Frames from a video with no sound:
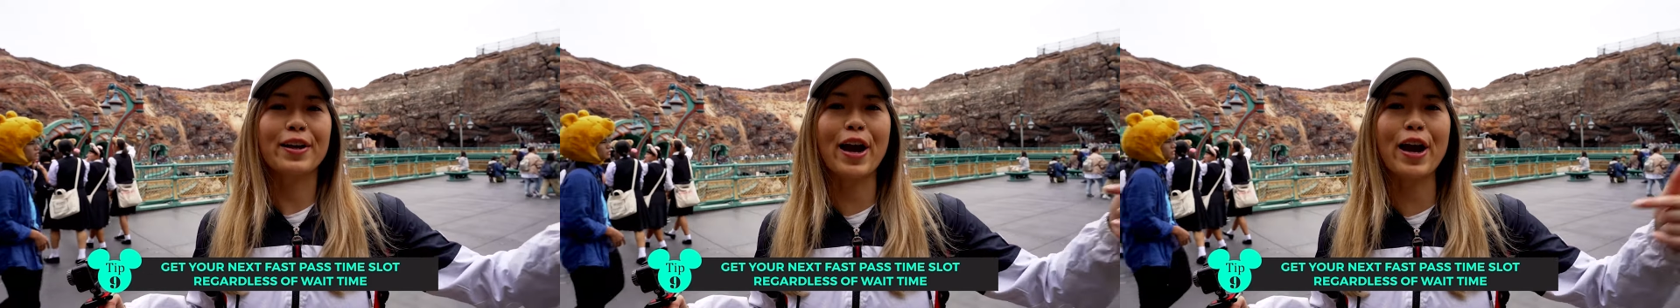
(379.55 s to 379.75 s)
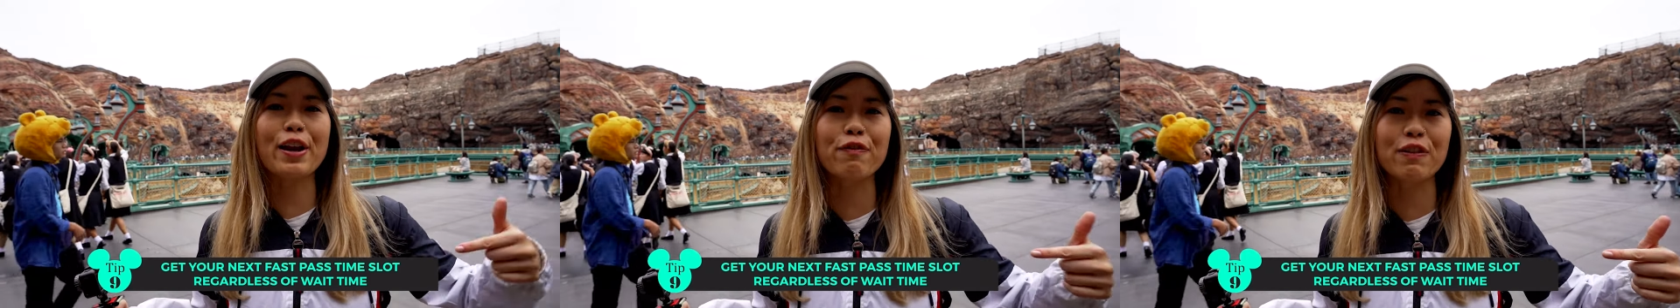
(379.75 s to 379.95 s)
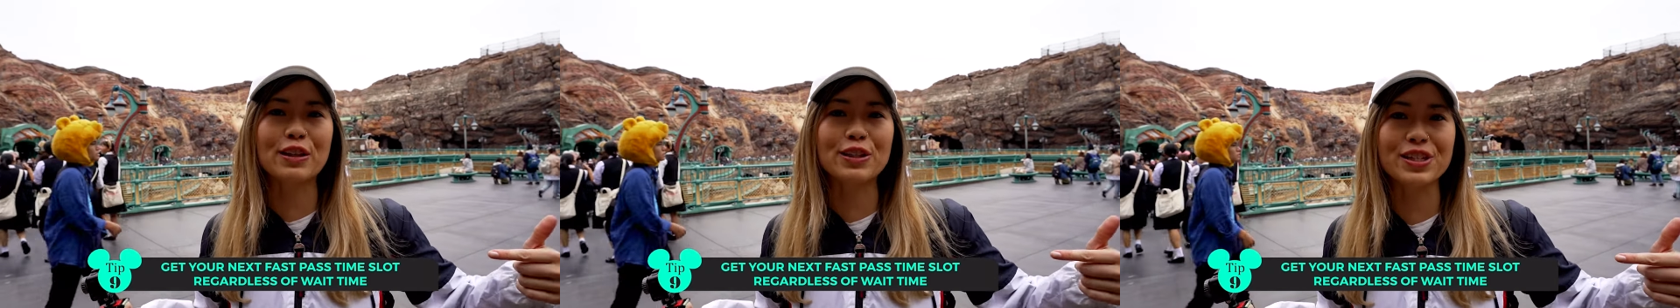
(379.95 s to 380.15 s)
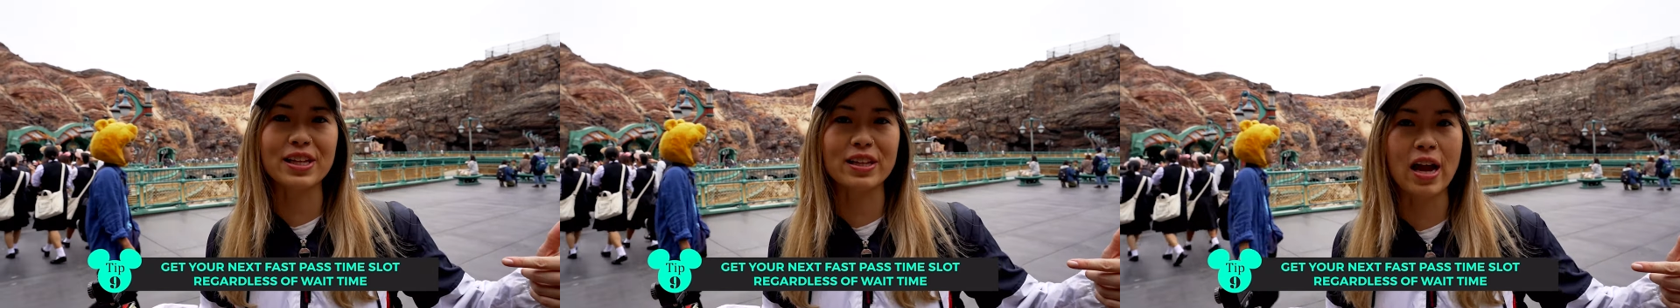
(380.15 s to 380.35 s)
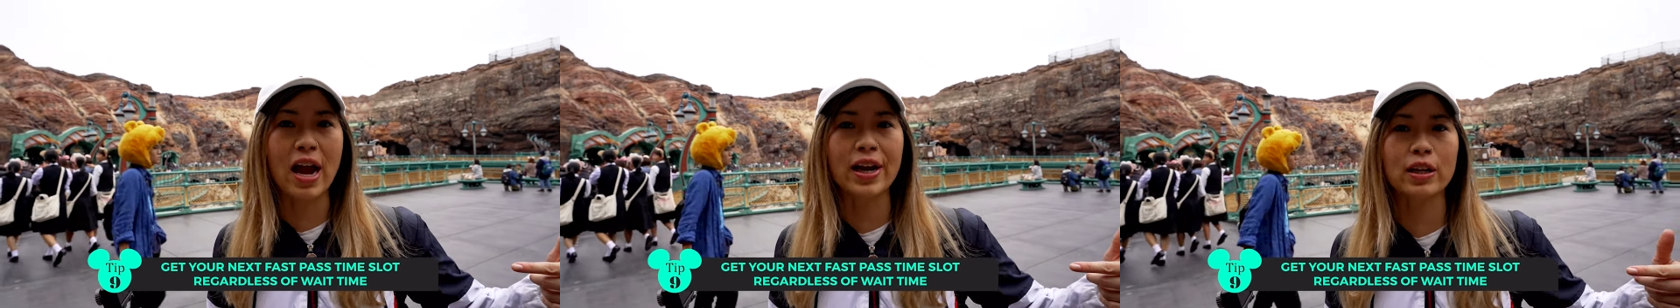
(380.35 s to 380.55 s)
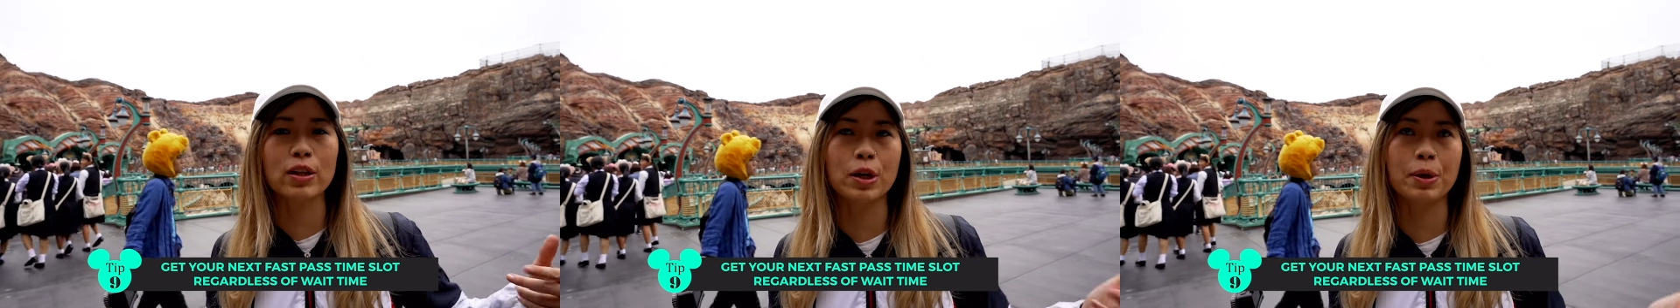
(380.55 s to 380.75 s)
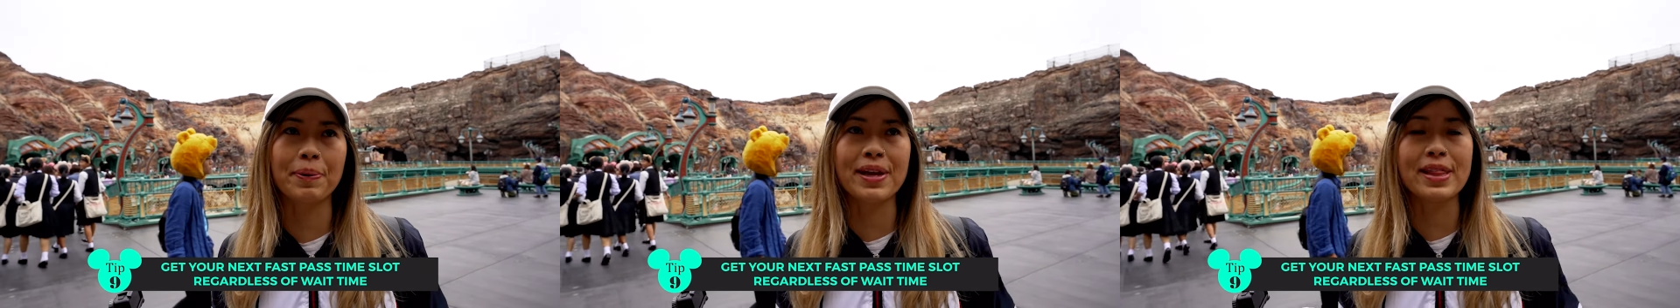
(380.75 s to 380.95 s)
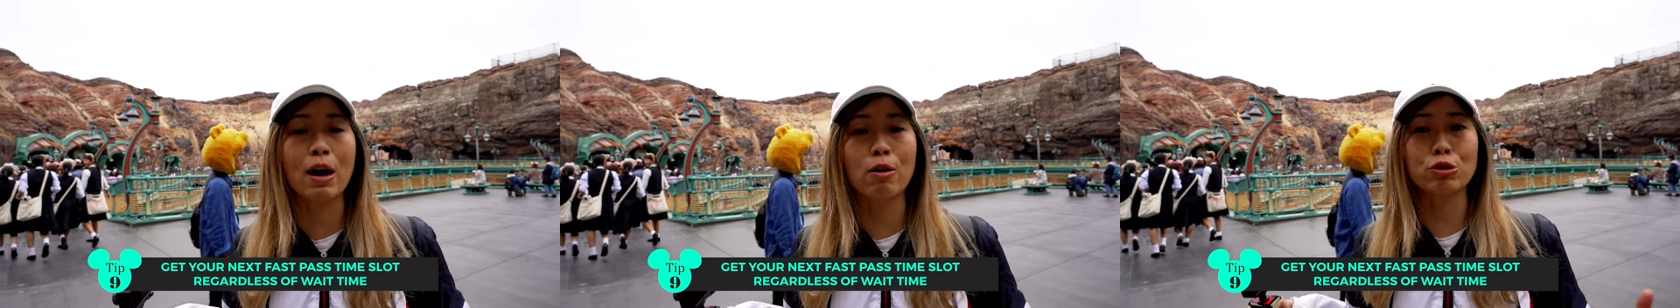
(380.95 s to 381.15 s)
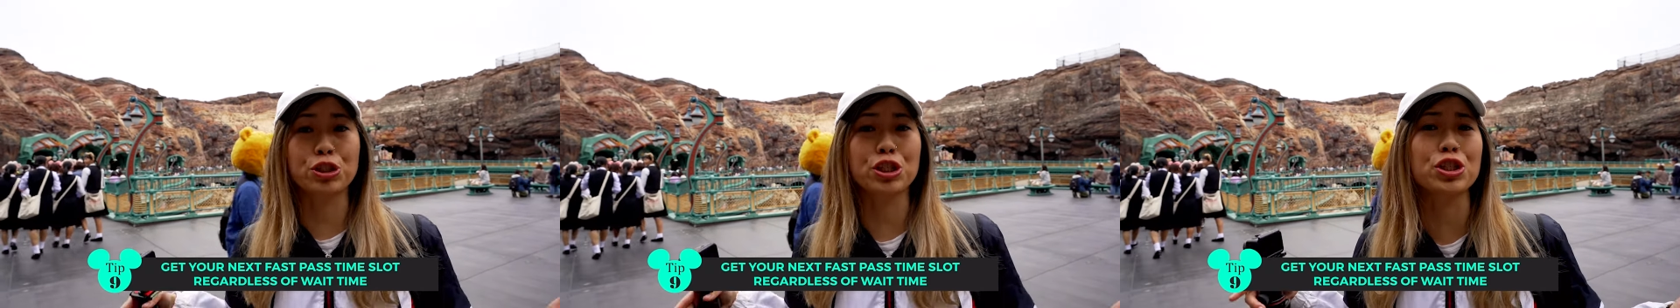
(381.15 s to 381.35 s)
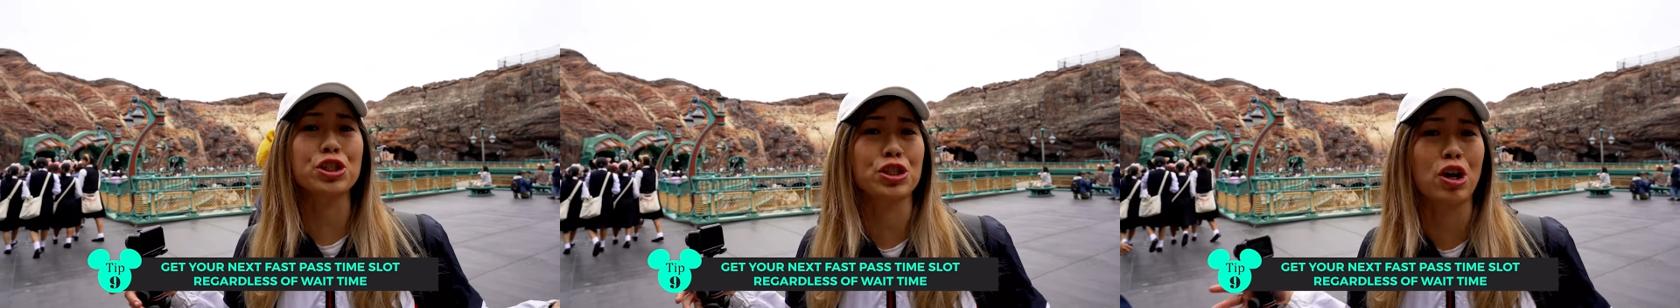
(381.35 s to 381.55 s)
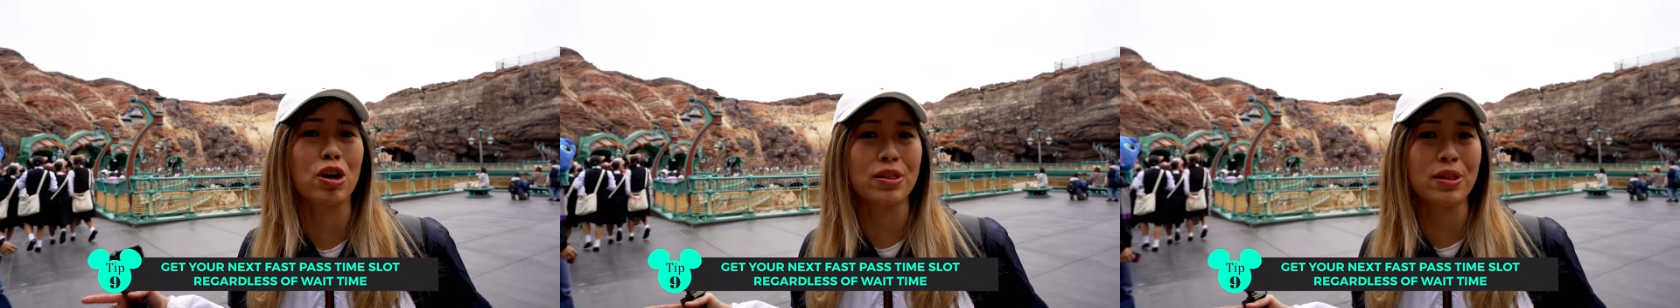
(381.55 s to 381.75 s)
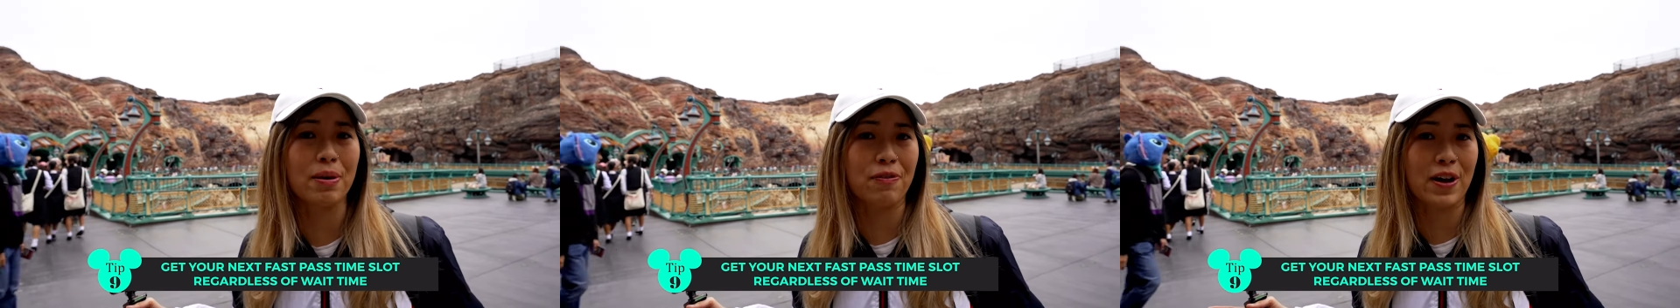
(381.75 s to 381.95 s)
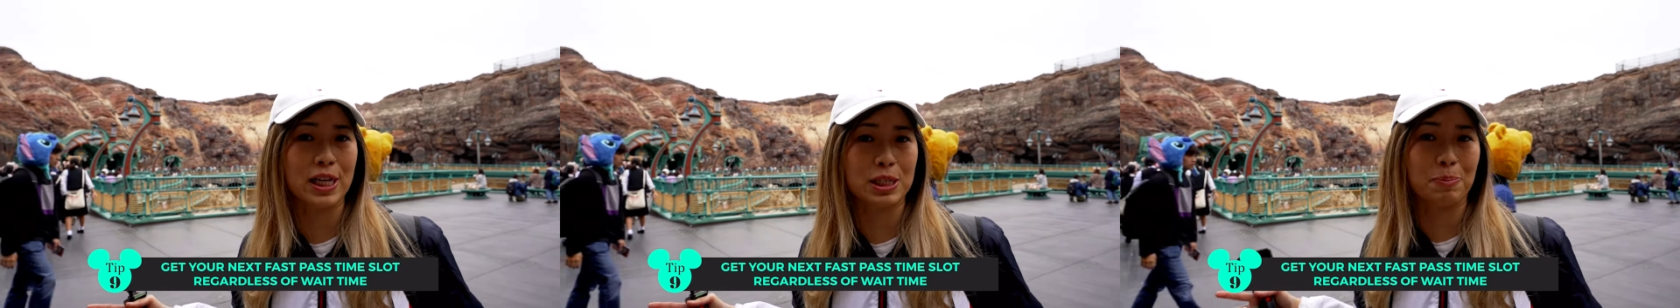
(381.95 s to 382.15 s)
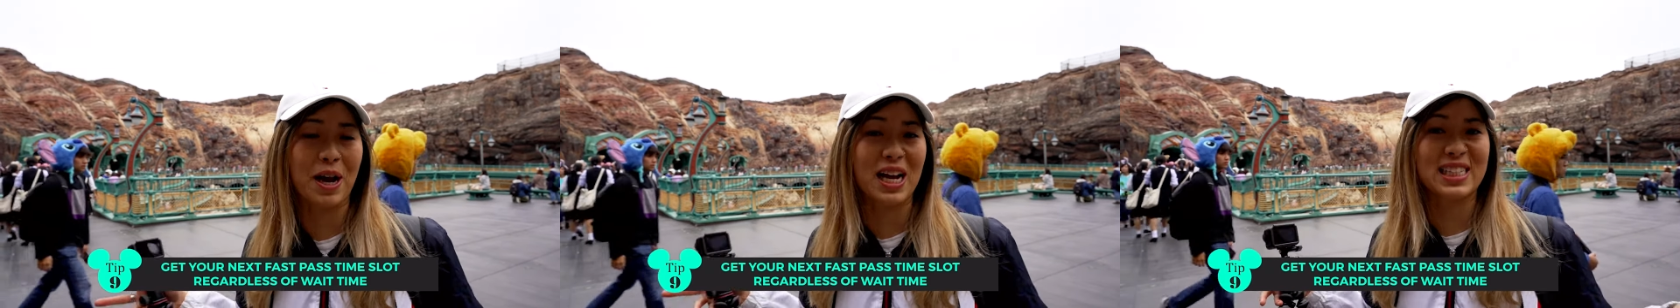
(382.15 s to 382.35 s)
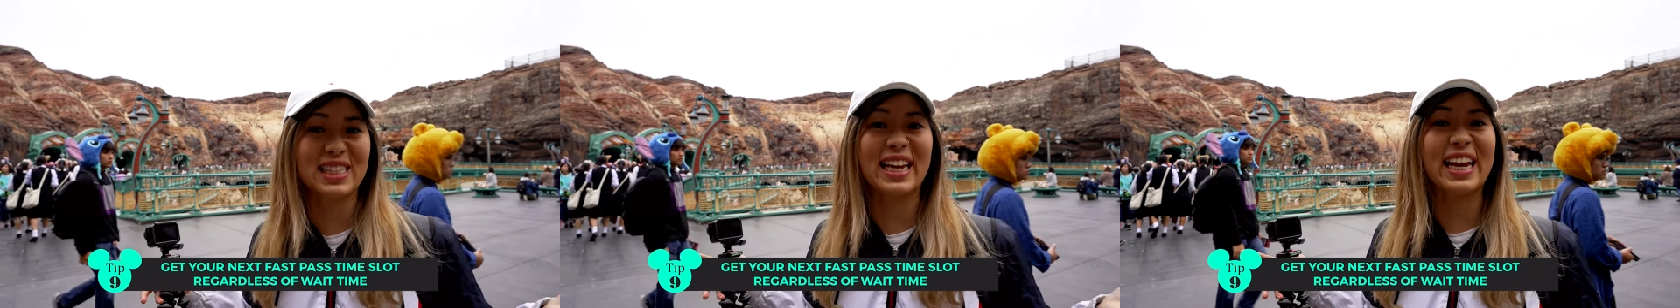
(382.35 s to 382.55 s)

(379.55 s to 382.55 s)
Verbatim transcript: kind of into the line a little bit that we should have just gotten the fast pass